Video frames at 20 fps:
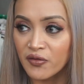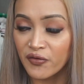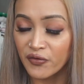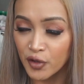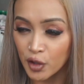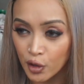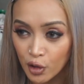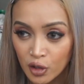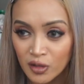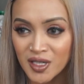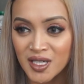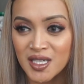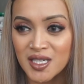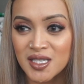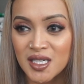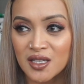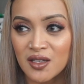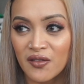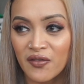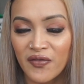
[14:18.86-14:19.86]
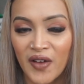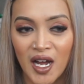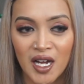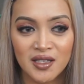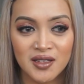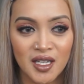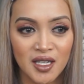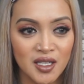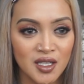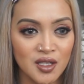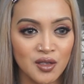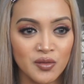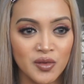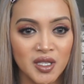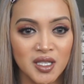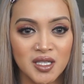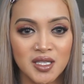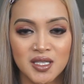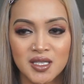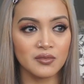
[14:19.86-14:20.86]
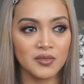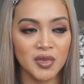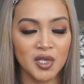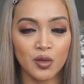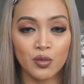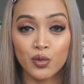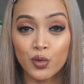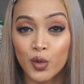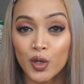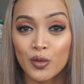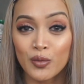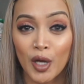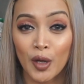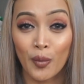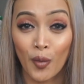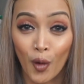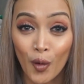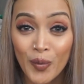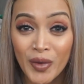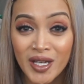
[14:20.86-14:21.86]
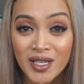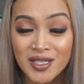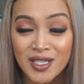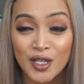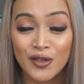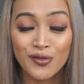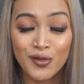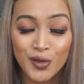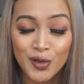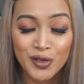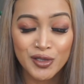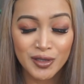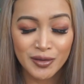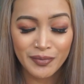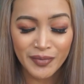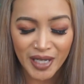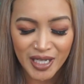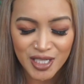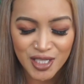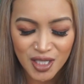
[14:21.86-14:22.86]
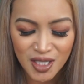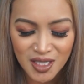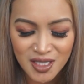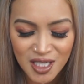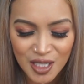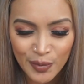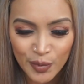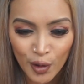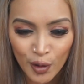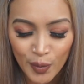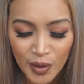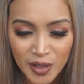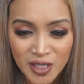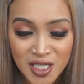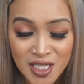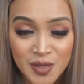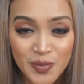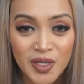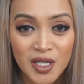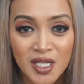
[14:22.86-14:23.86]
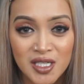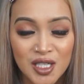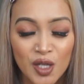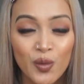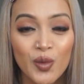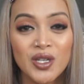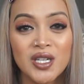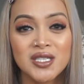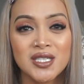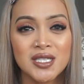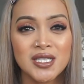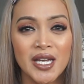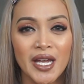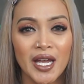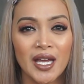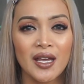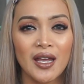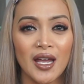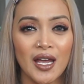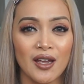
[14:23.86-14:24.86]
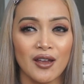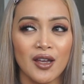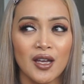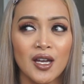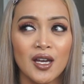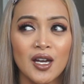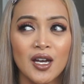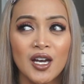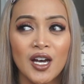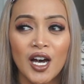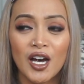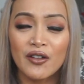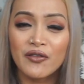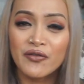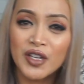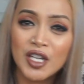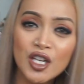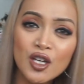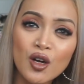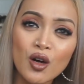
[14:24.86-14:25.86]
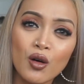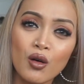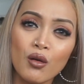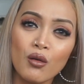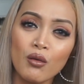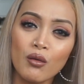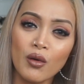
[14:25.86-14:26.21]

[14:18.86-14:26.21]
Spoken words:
furious at the fact that he ruined my moment. He ruined my JT moment just because I wanted to take a video